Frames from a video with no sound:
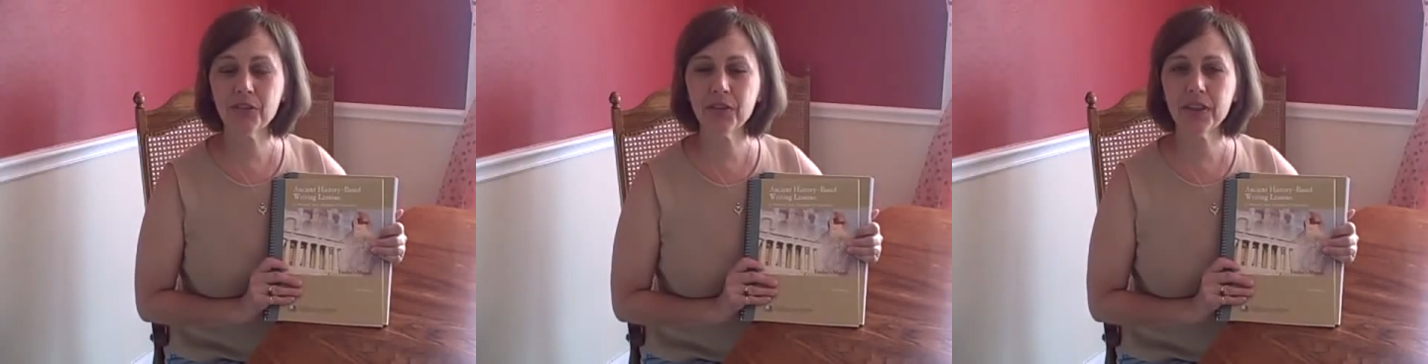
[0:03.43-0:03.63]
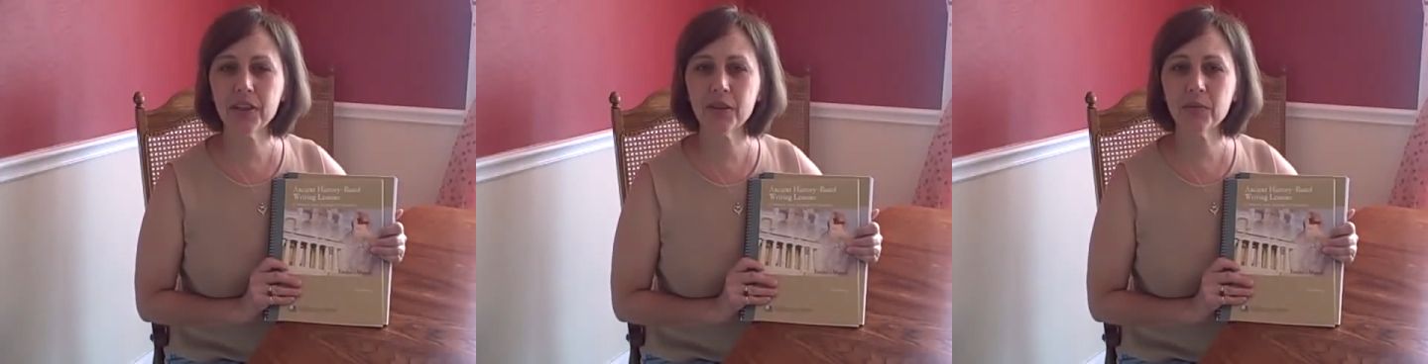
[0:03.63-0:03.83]

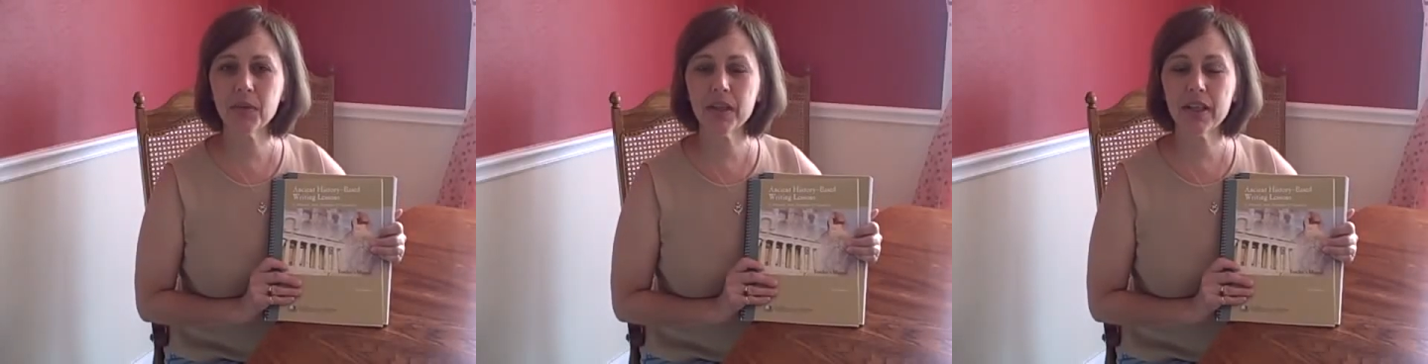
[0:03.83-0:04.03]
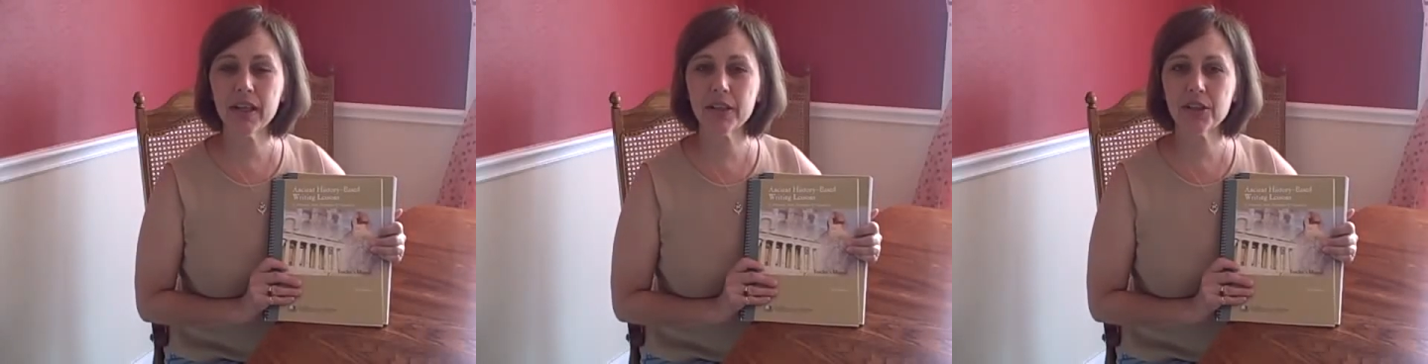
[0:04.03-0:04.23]
Curriculum
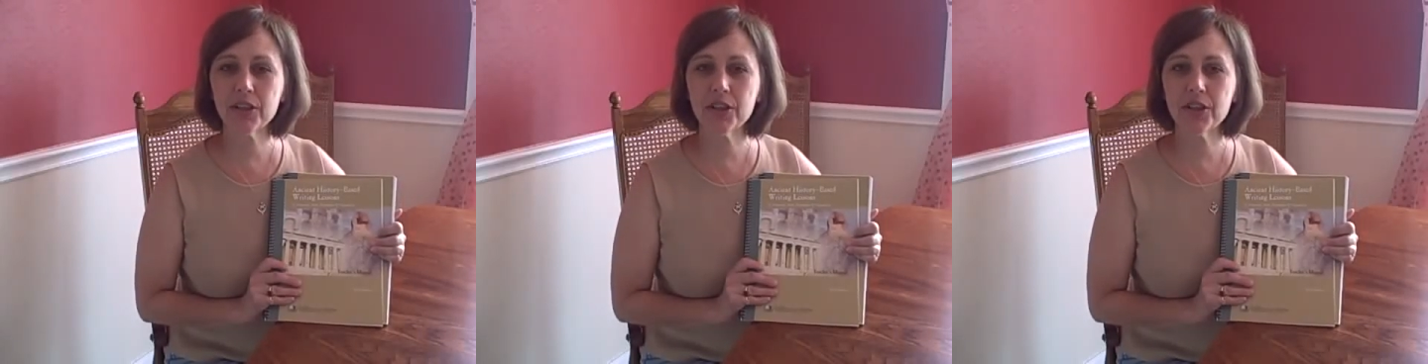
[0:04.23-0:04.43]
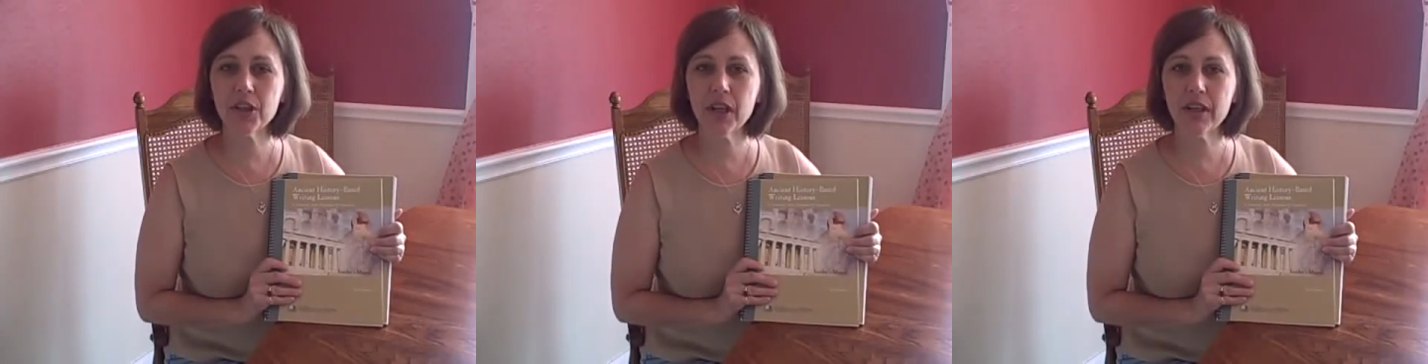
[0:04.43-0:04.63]

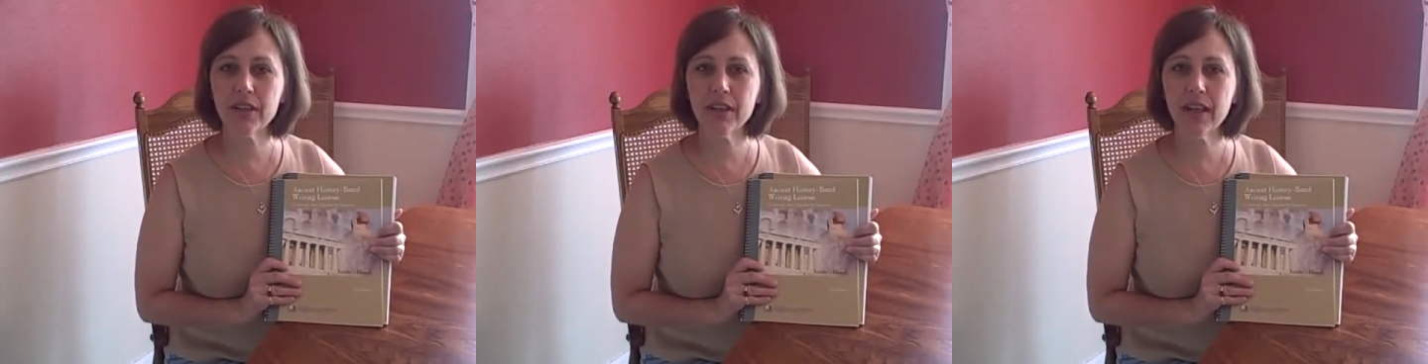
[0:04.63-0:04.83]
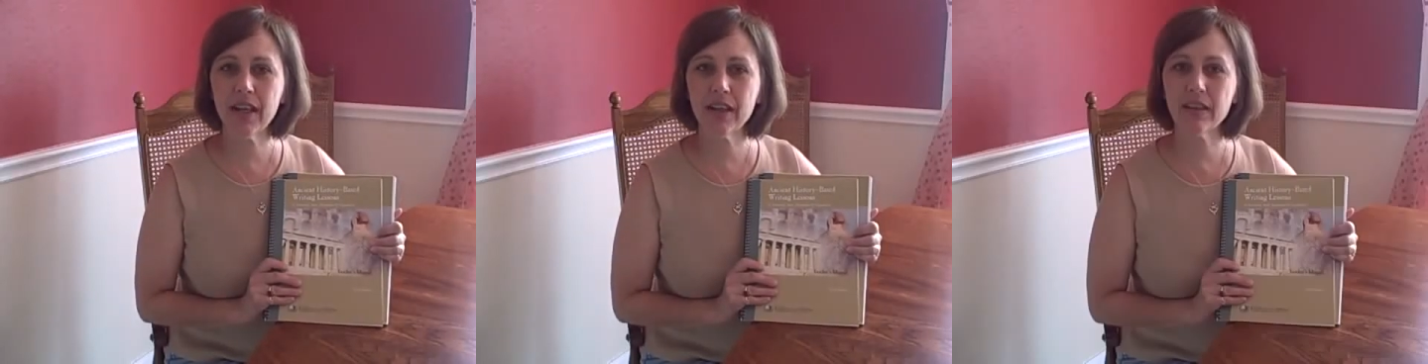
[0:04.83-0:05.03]
Connection
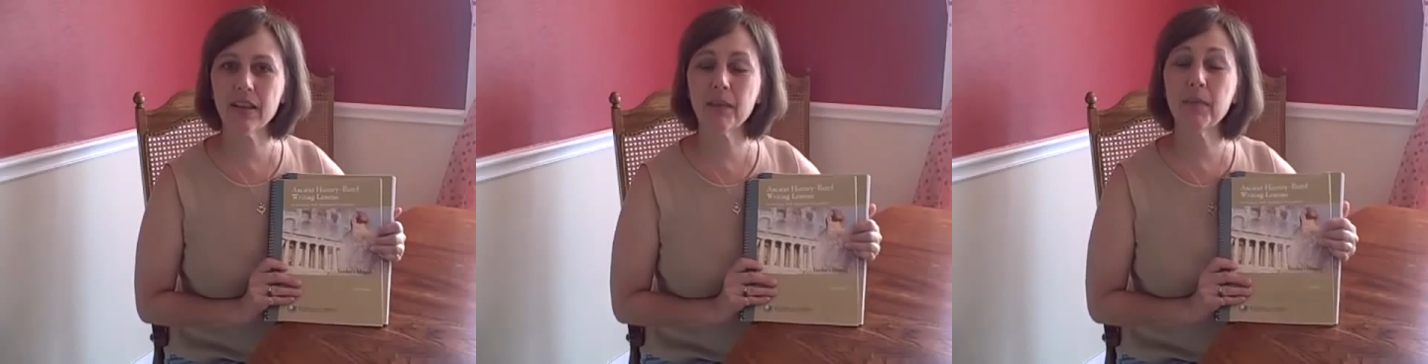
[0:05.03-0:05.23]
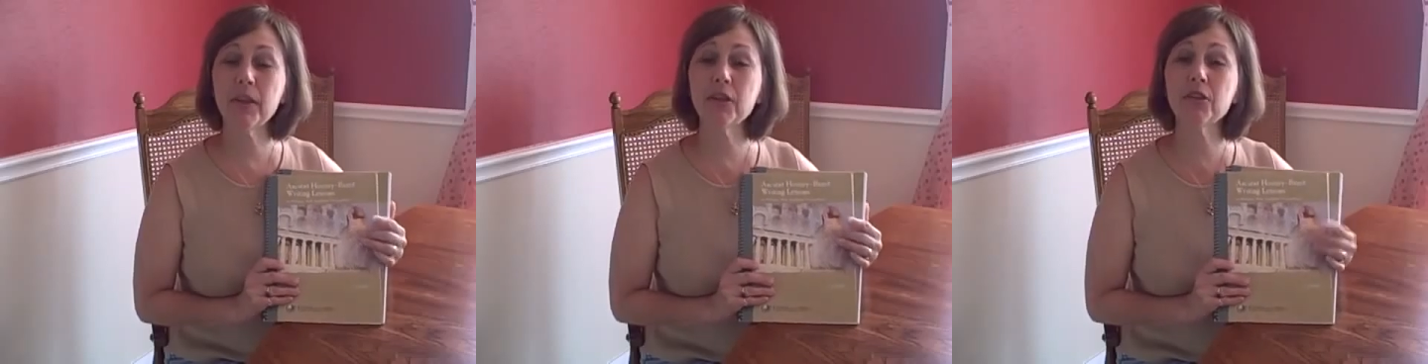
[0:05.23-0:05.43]
dot net.
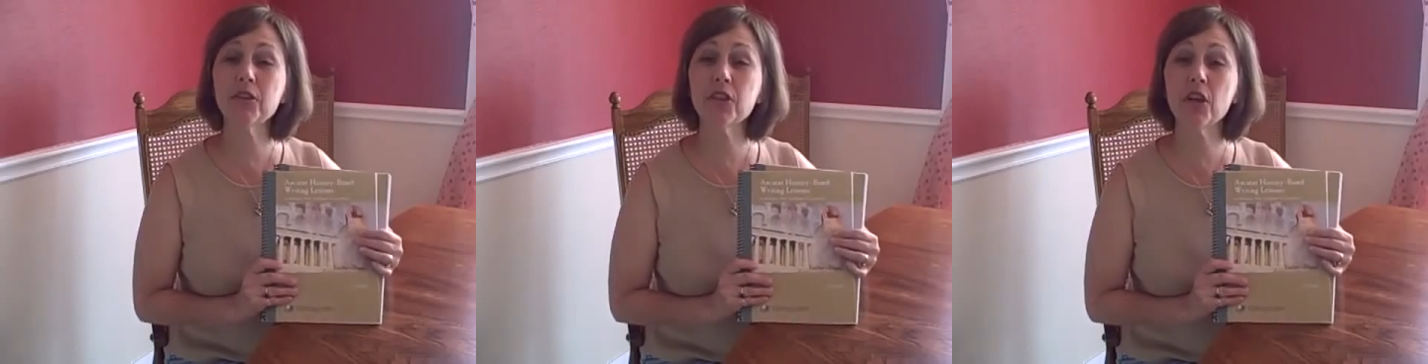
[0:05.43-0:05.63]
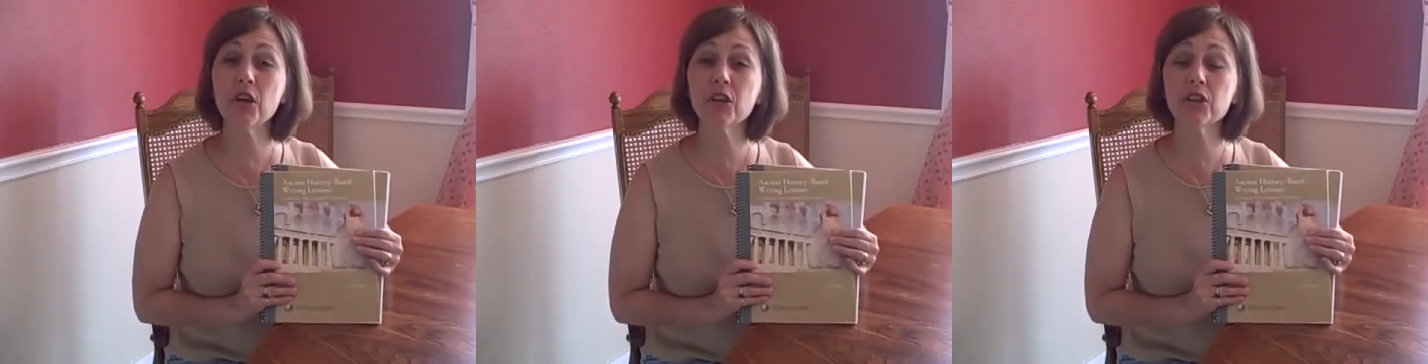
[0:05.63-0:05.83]
I'm here to
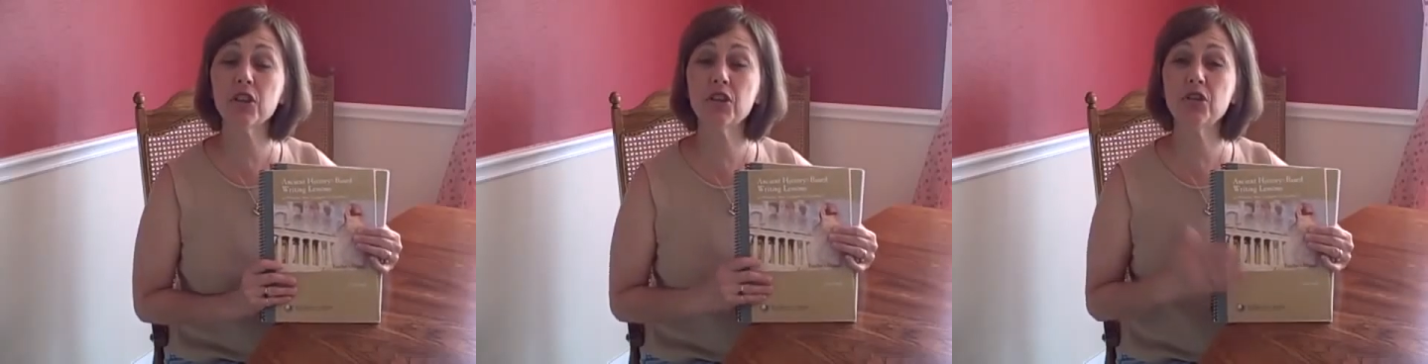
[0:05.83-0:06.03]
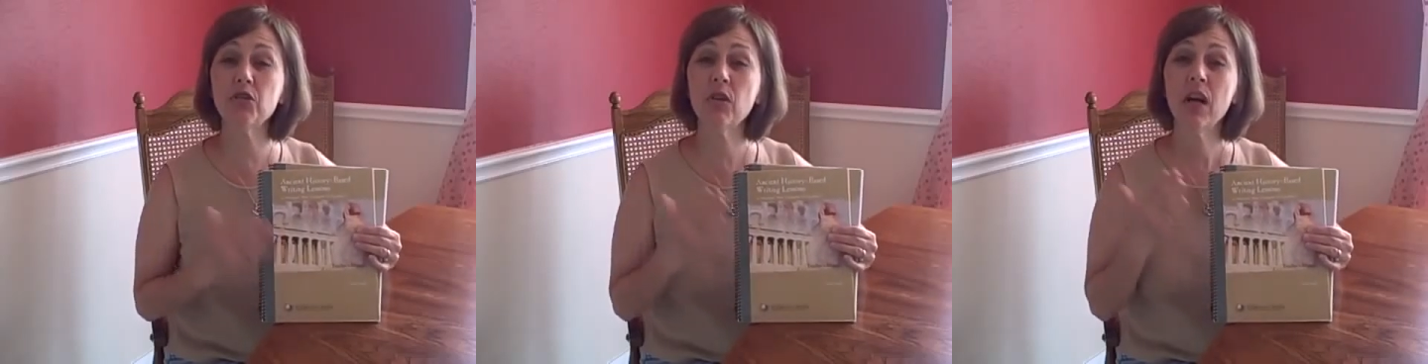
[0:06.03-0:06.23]
talk
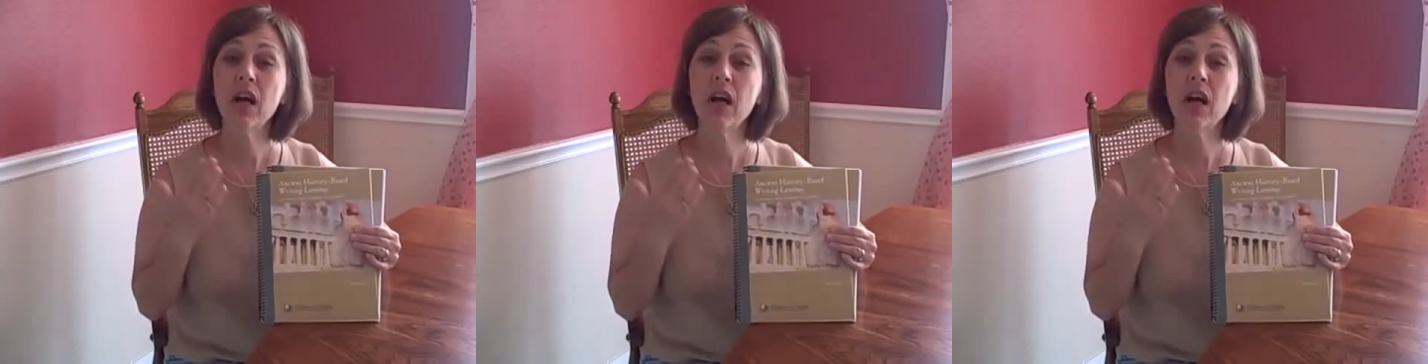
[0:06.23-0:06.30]
to you